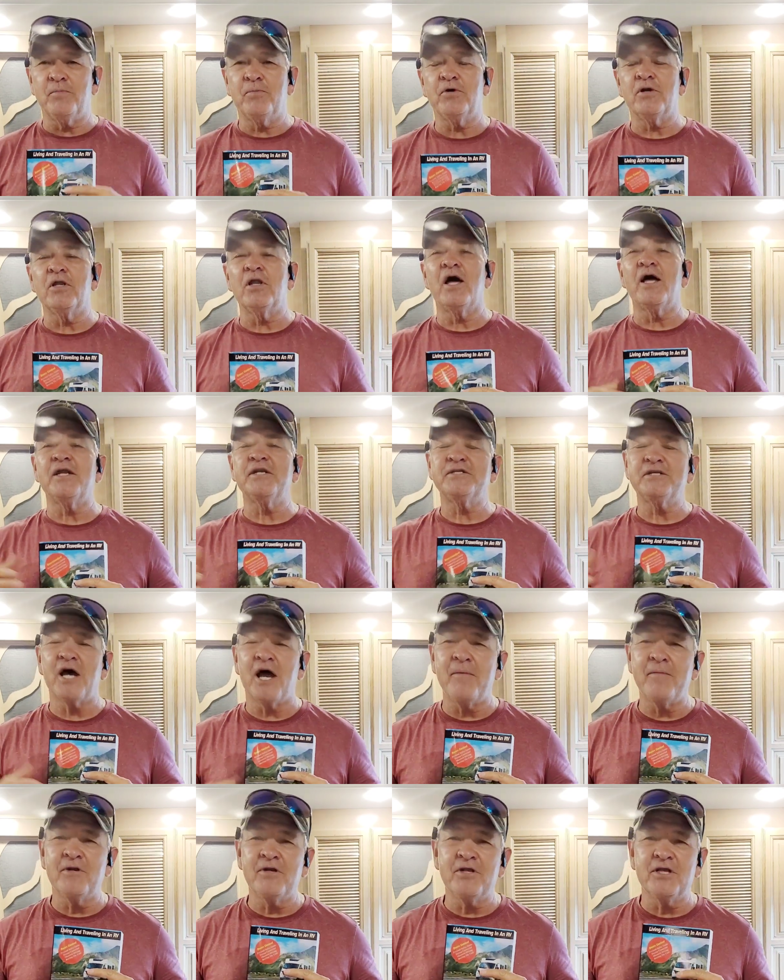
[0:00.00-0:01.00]
Put a lot of
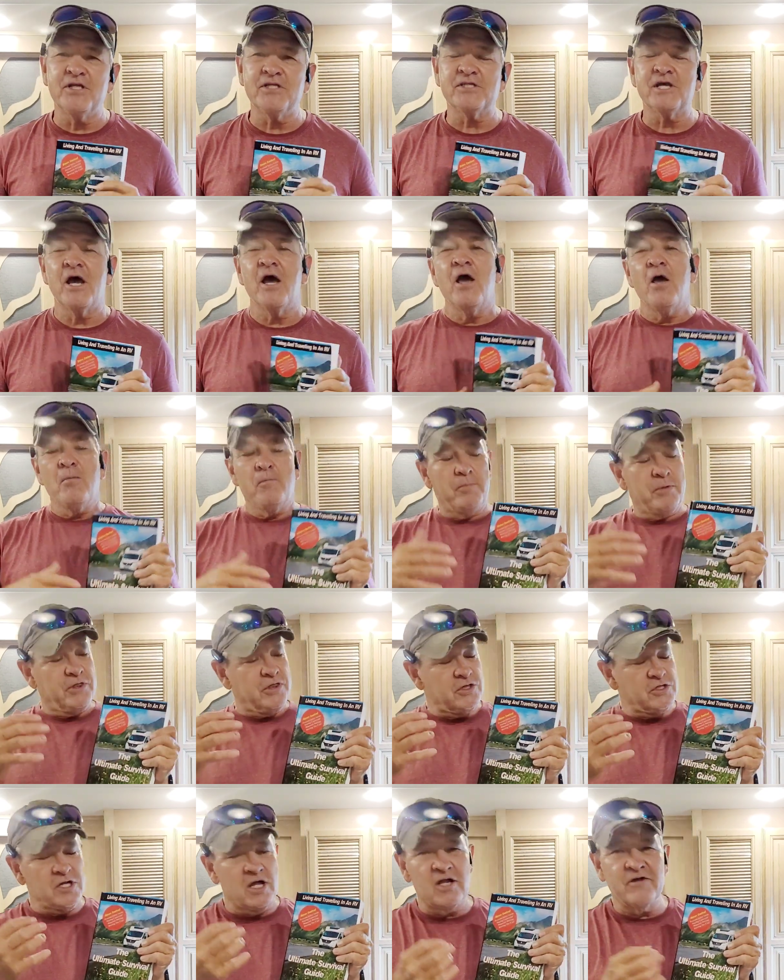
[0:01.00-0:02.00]
time into this,
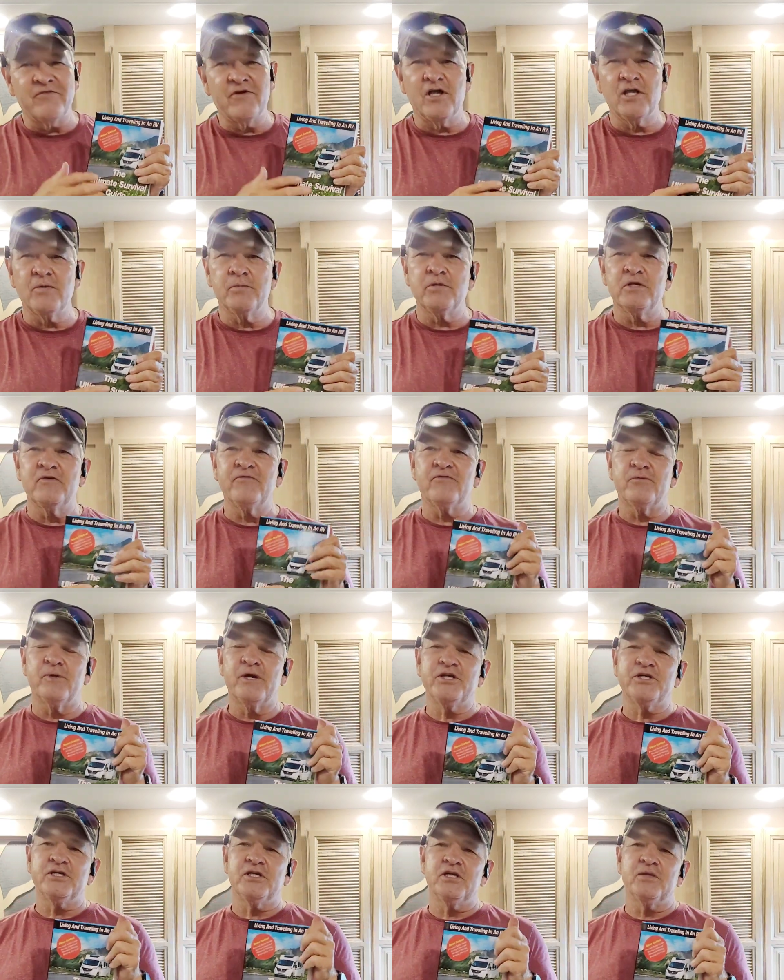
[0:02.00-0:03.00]
but there's a lot of valuable
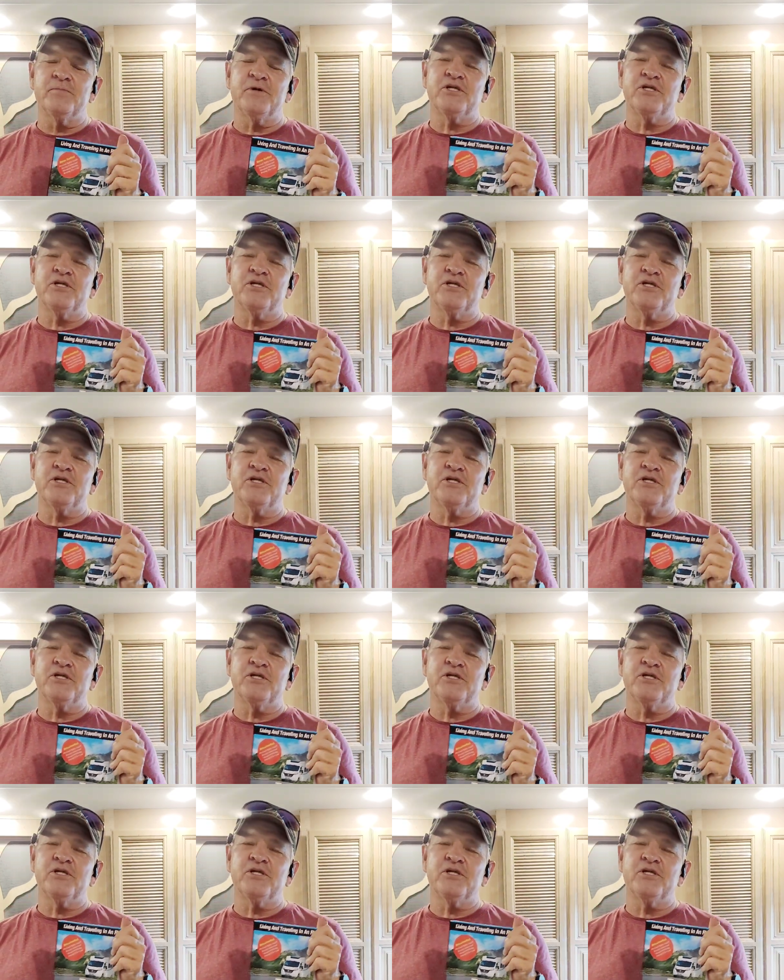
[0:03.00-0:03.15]
information in it.